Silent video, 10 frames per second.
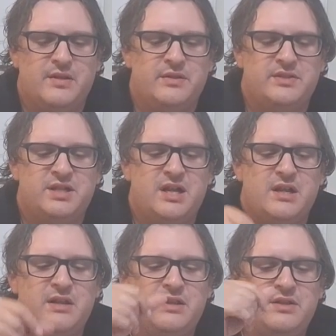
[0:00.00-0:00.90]
This kind
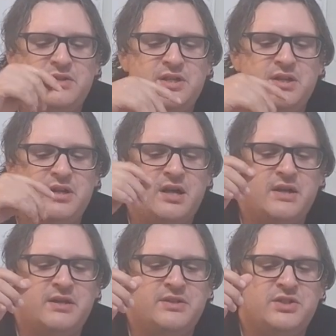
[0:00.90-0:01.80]
of the teriyaki.
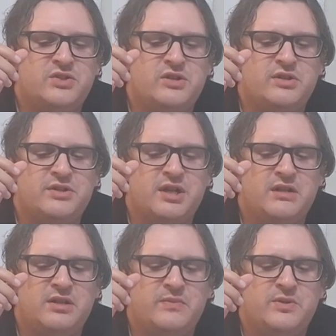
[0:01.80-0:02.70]
It is a
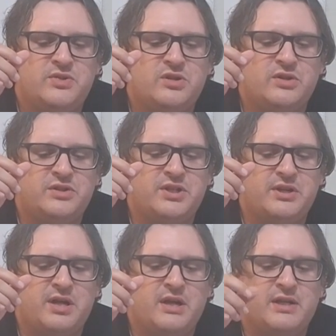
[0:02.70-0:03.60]
little bit stronger
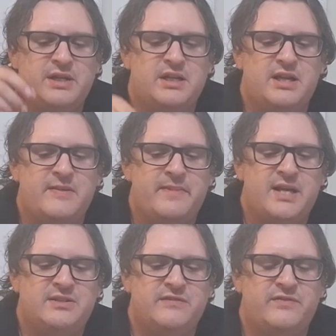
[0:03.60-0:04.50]
teriyaki, and it kind of
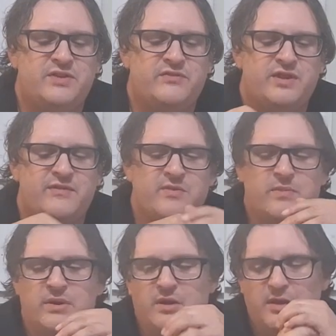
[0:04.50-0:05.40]
masks the fish flavor.
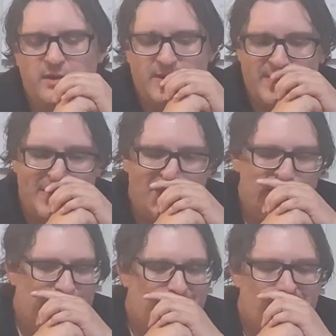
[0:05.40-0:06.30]
But
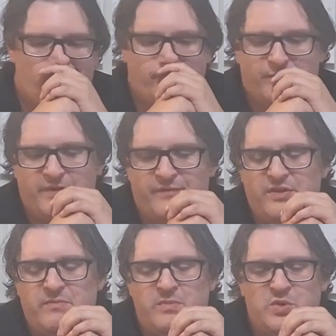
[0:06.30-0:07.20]
for
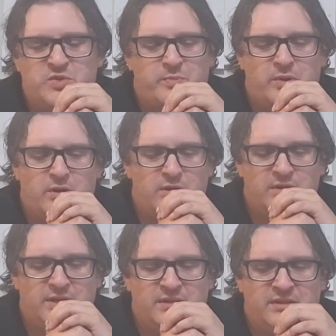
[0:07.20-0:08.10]
the most part,
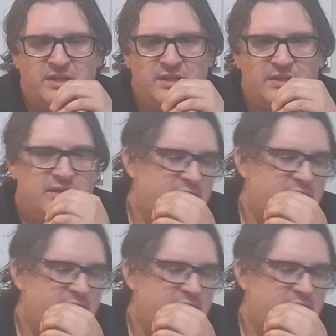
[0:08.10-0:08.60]
like they